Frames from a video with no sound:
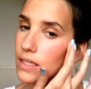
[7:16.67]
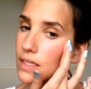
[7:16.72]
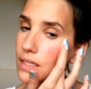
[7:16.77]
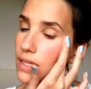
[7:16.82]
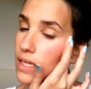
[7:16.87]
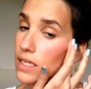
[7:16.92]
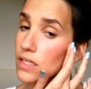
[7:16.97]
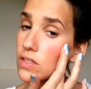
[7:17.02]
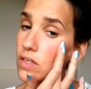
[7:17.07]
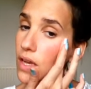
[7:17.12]

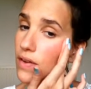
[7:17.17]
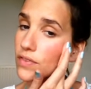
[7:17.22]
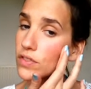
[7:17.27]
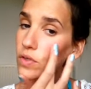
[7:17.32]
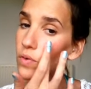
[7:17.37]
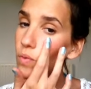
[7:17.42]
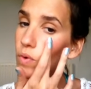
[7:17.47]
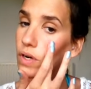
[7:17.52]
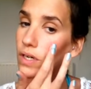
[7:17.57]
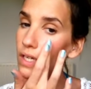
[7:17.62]
This you have
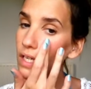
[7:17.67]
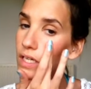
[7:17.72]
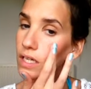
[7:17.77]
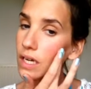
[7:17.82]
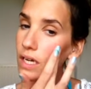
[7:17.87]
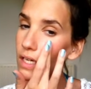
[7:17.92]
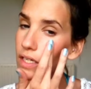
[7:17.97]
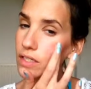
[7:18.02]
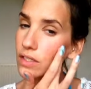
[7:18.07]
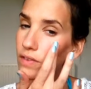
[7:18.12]
to work it
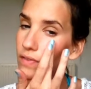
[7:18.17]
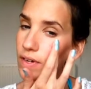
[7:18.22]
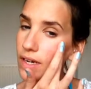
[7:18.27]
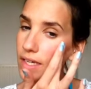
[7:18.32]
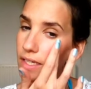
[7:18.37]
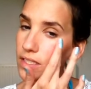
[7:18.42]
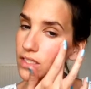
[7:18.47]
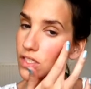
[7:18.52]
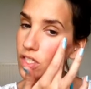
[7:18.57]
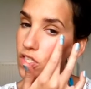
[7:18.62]
kind of
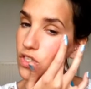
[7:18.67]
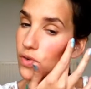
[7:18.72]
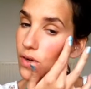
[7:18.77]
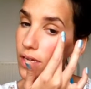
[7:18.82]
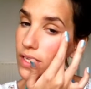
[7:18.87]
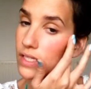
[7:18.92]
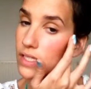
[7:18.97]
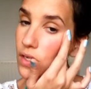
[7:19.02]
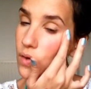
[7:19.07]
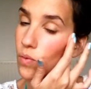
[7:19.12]
like
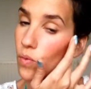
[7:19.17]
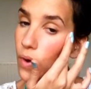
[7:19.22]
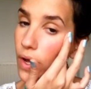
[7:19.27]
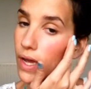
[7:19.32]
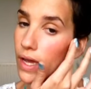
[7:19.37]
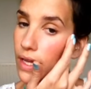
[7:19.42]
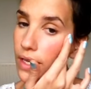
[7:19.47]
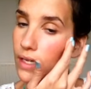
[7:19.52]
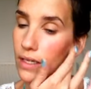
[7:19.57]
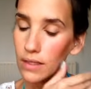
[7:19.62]
straight
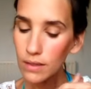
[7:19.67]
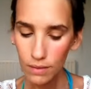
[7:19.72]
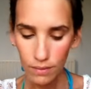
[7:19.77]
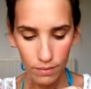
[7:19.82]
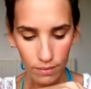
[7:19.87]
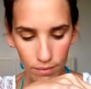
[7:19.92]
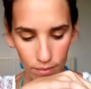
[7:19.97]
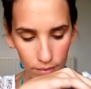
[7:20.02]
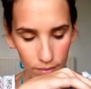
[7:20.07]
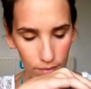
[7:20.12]
away.
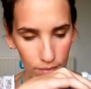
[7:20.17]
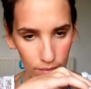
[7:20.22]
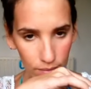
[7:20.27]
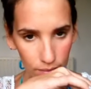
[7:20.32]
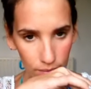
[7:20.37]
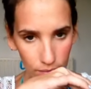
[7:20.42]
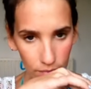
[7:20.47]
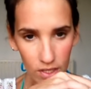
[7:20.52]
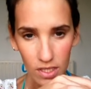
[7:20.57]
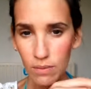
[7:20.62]

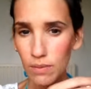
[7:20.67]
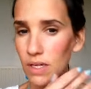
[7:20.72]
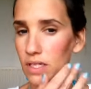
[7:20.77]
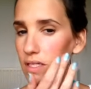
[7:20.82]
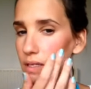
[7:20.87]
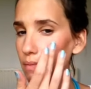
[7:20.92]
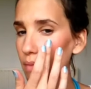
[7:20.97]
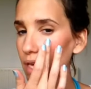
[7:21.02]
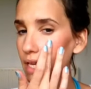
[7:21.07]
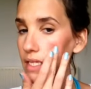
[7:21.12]
It
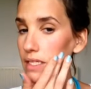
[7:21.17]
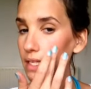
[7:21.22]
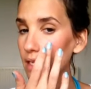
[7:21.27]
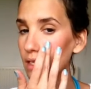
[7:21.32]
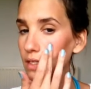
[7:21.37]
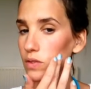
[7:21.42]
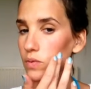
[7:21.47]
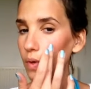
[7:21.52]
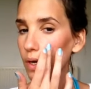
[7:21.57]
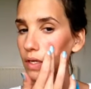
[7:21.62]
smells
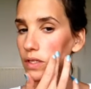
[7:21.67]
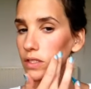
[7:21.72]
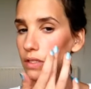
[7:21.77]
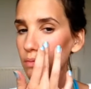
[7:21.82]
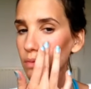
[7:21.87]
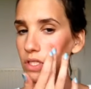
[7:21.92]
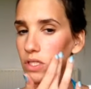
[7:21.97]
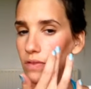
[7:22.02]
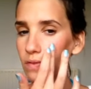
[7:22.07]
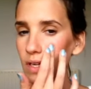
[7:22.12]
amazing as well. It
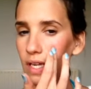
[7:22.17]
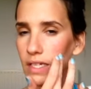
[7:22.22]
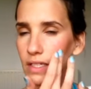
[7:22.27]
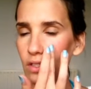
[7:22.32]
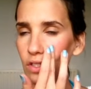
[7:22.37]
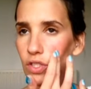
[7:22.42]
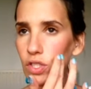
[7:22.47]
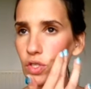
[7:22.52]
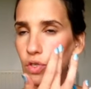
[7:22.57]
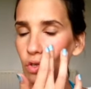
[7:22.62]
smells of like
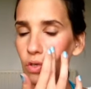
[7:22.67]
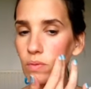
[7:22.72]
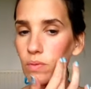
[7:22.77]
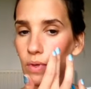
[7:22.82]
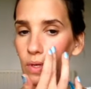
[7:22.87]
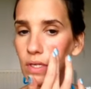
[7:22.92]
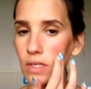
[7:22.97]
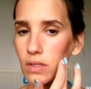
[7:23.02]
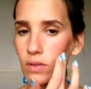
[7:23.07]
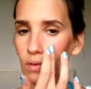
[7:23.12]

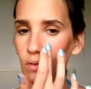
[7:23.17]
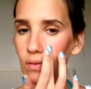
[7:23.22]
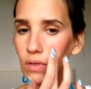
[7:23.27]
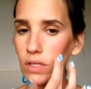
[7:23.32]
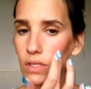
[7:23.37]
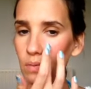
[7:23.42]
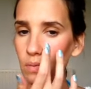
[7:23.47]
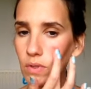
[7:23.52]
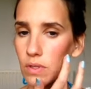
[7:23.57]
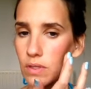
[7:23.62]
strawberries or
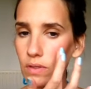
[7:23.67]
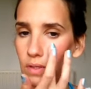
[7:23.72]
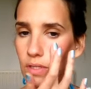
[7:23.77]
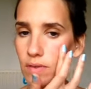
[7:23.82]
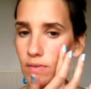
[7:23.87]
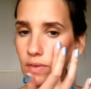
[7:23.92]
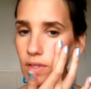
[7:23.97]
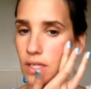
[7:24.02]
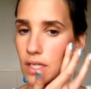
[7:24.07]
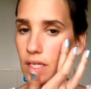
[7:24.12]
raspberries or
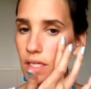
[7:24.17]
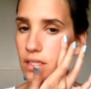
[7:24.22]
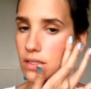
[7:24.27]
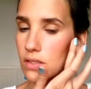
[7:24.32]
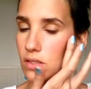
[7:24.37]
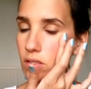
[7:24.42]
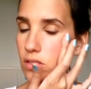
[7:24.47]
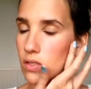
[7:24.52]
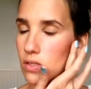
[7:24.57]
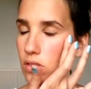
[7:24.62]
something. It's
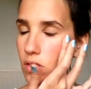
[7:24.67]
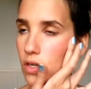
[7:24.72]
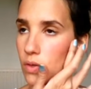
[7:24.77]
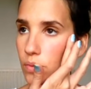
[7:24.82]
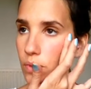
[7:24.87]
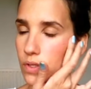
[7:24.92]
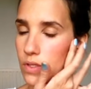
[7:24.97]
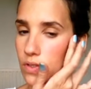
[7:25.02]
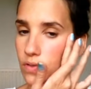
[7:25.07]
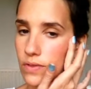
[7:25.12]
just so
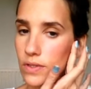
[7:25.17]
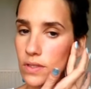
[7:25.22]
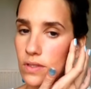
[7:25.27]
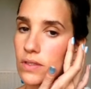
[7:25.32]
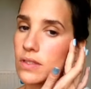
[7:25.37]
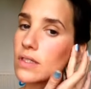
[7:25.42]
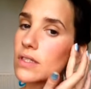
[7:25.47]
beautiful.